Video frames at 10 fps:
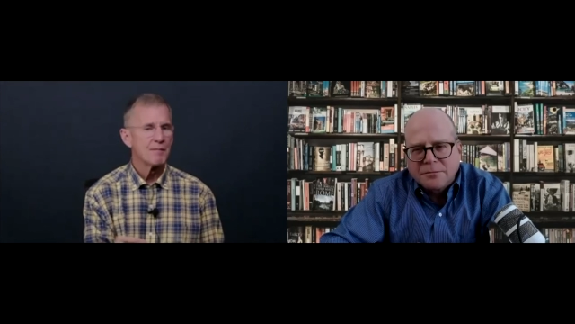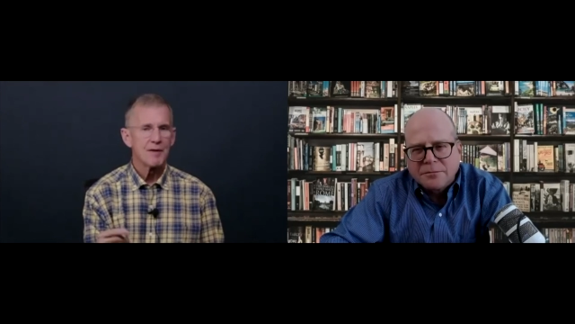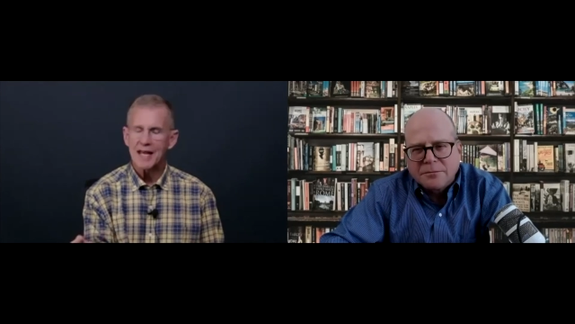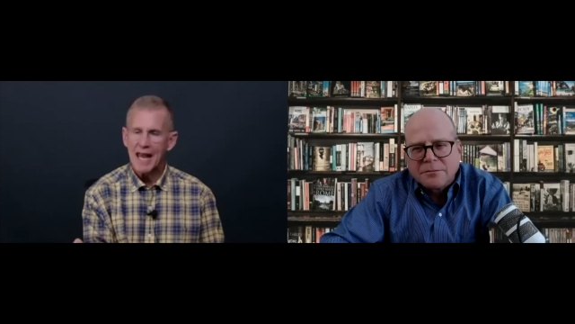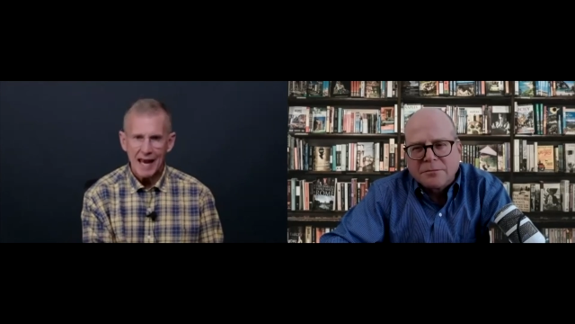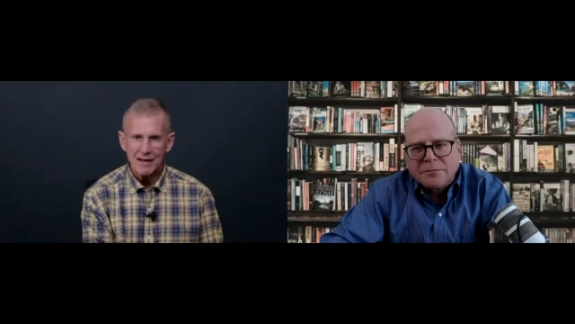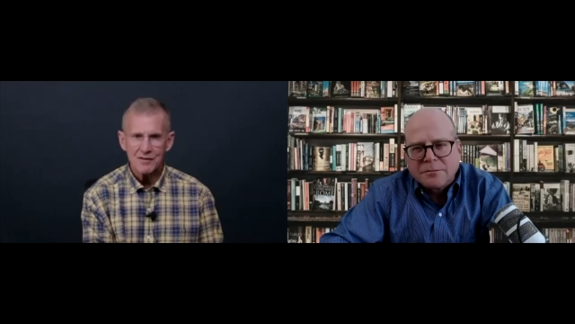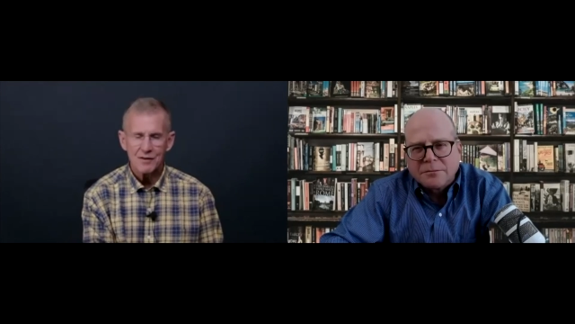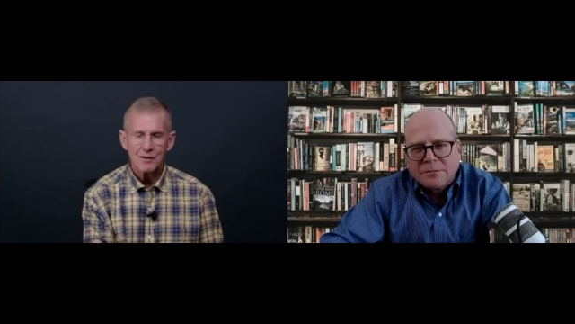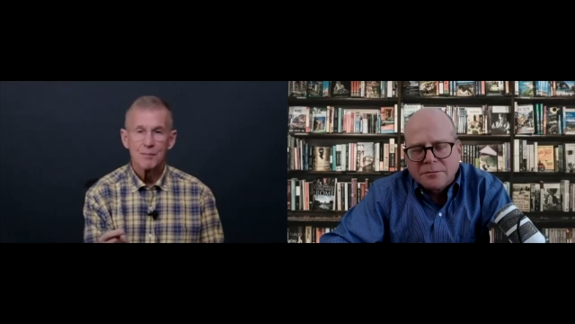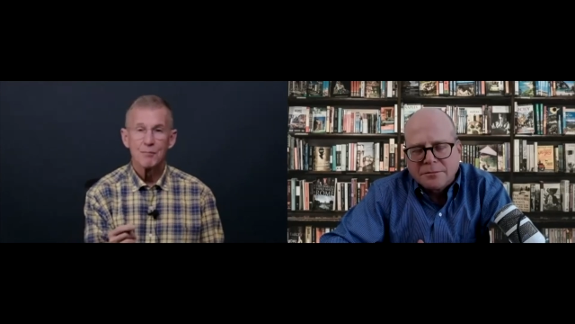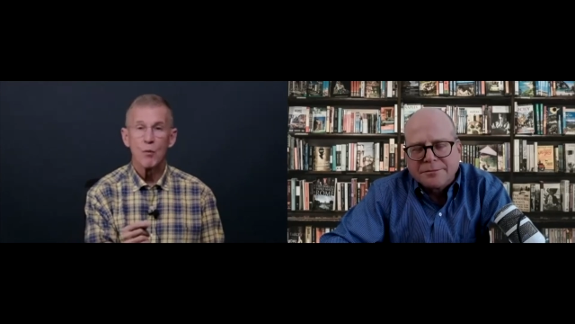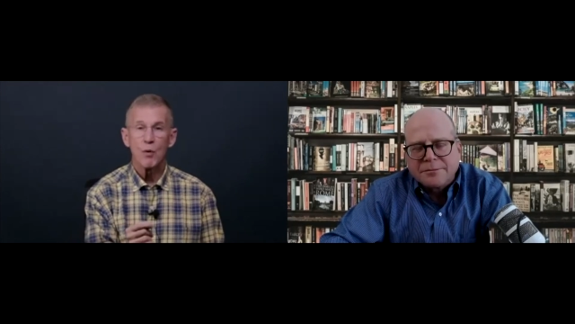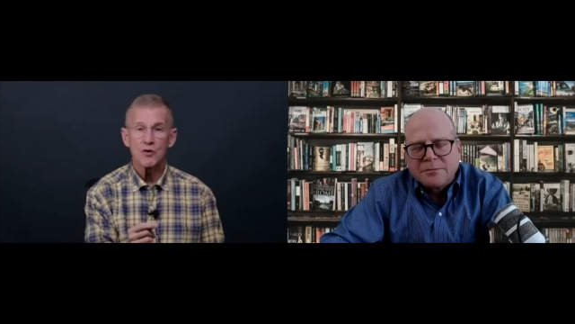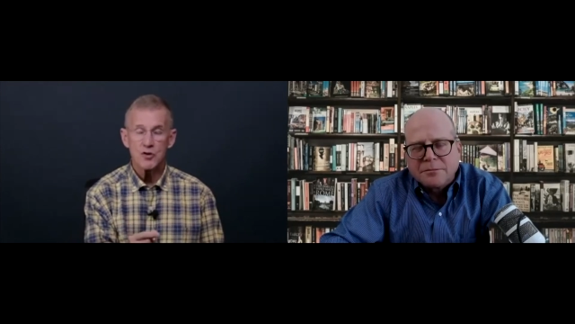Speaker 1: You can't. But
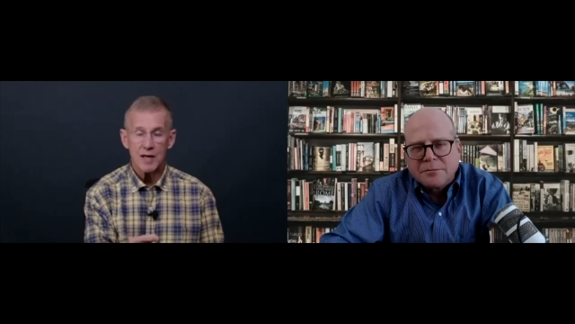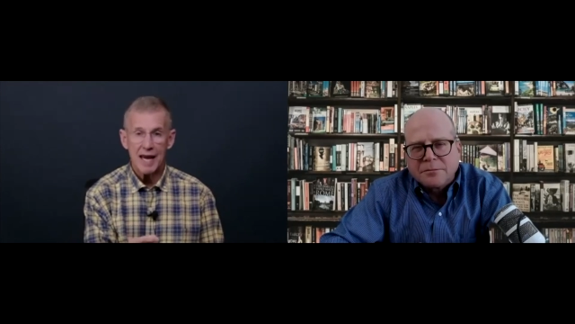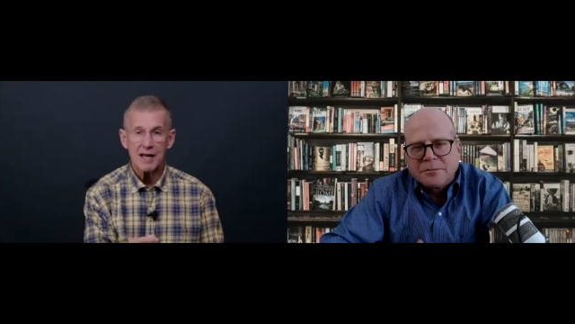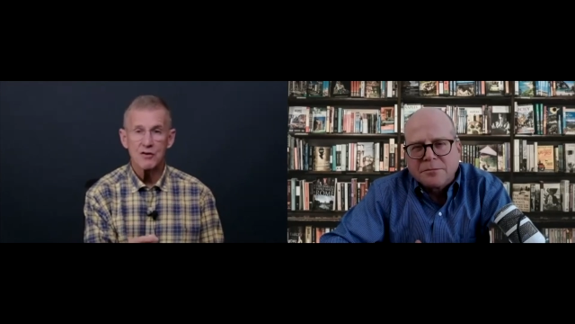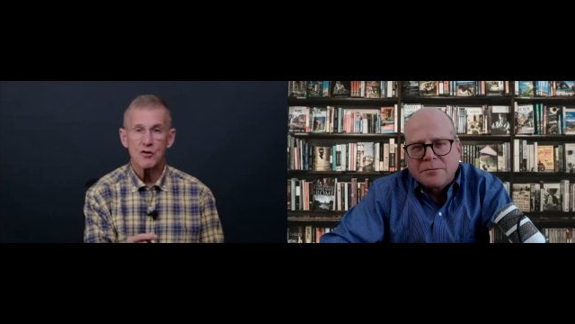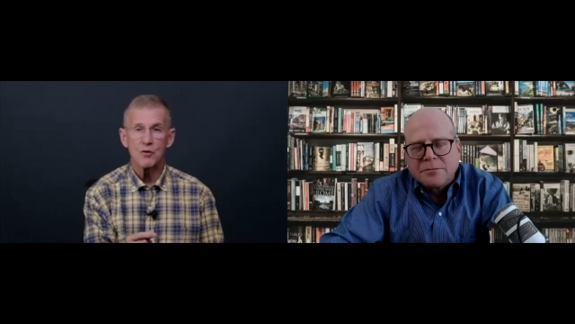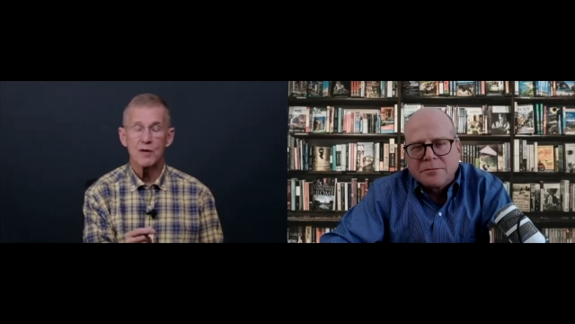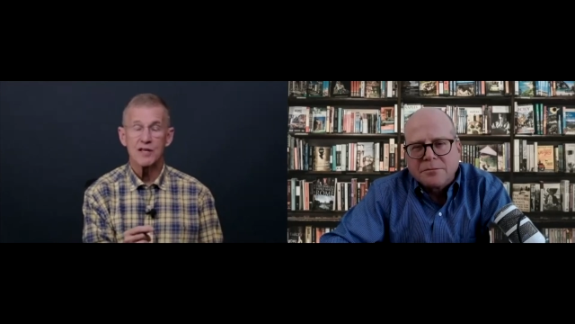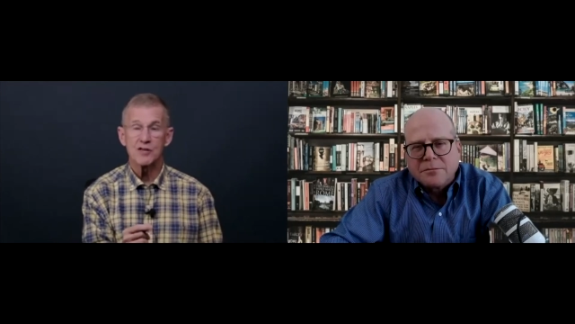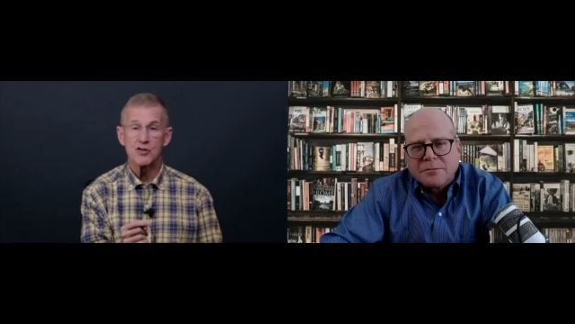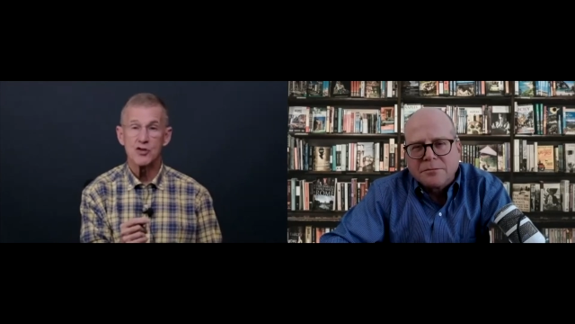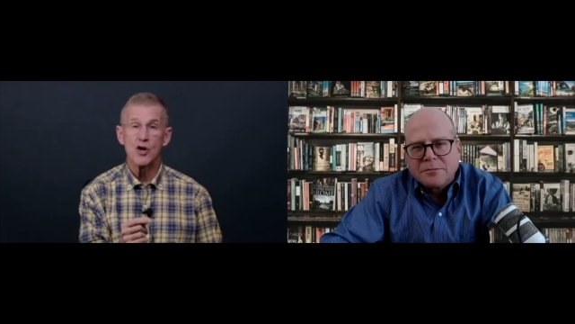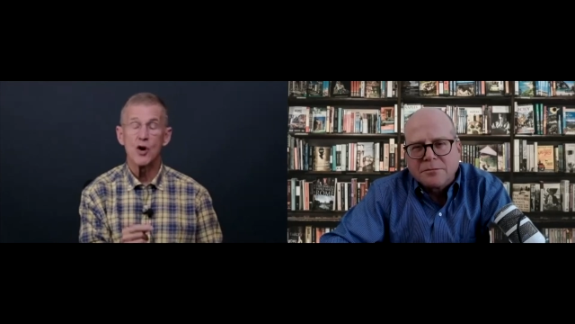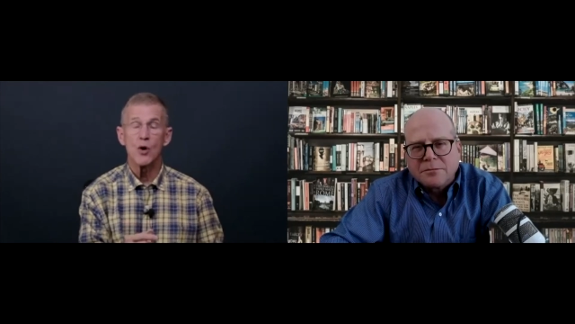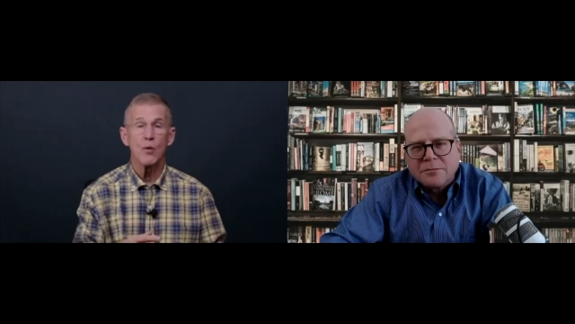what you can do is
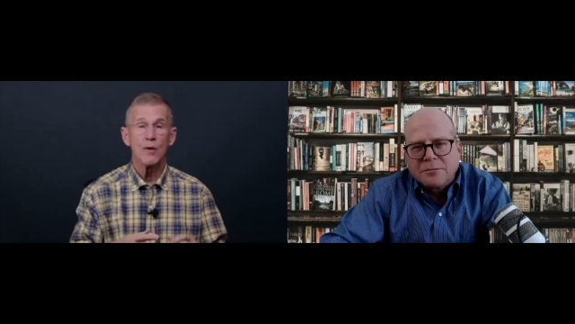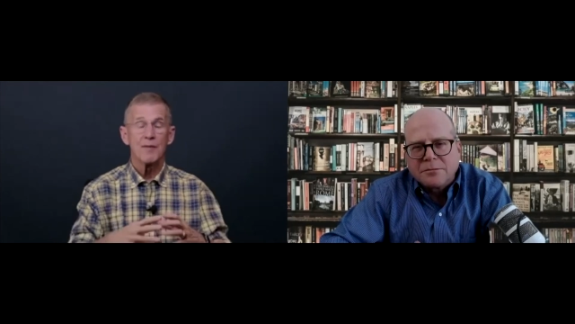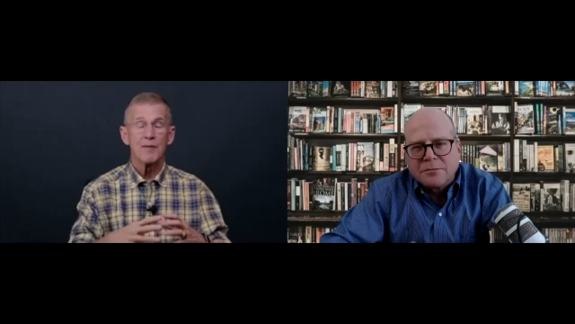know